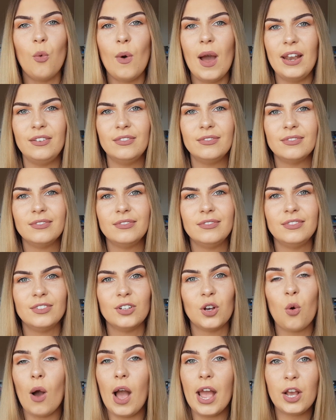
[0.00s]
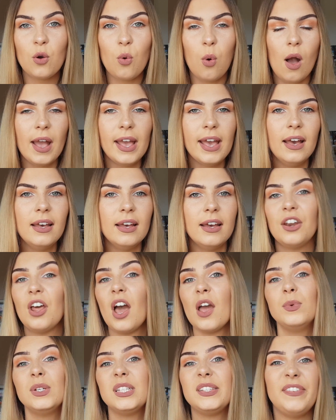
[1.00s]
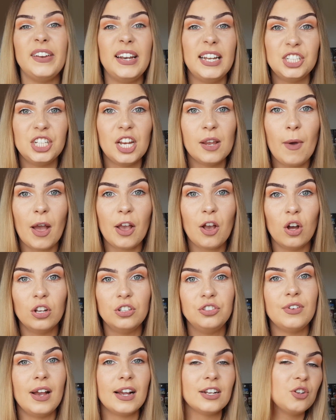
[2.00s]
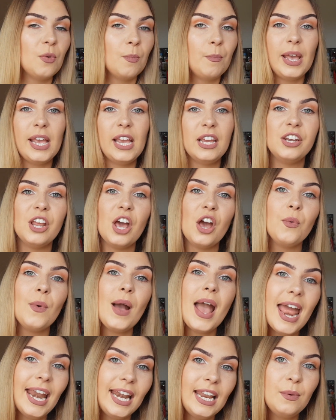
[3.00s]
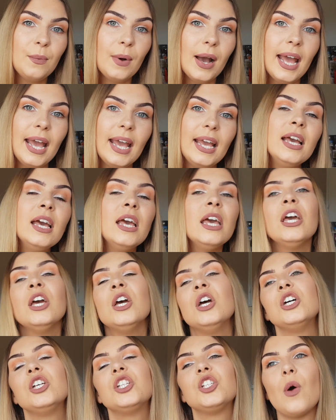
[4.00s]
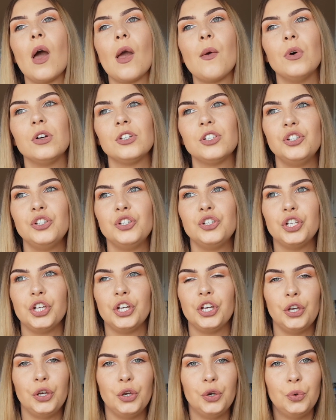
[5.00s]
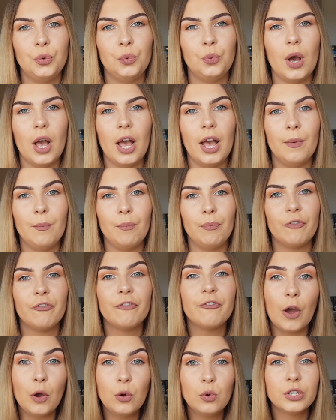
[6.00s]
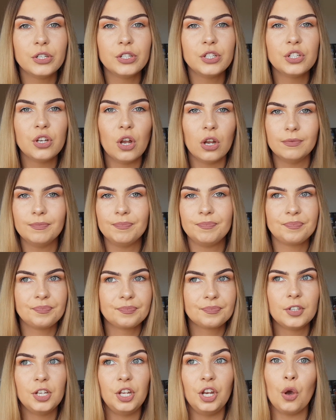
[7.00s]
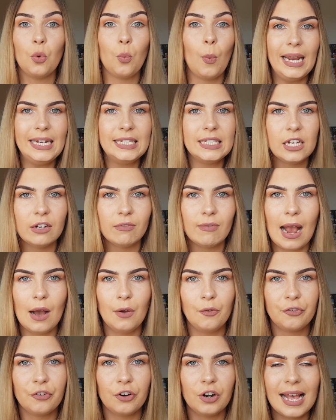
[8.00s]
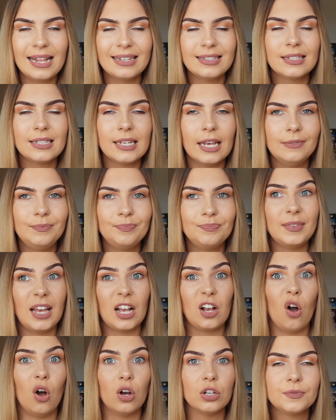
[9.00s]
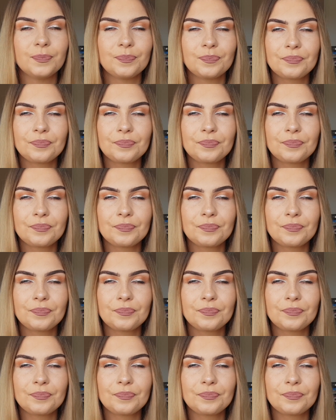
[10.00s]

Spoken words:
went quite quiet, and I was finishing my contract on P&O anyway, so I wasn't too focused on, you know, waiting around for an answer, thank God.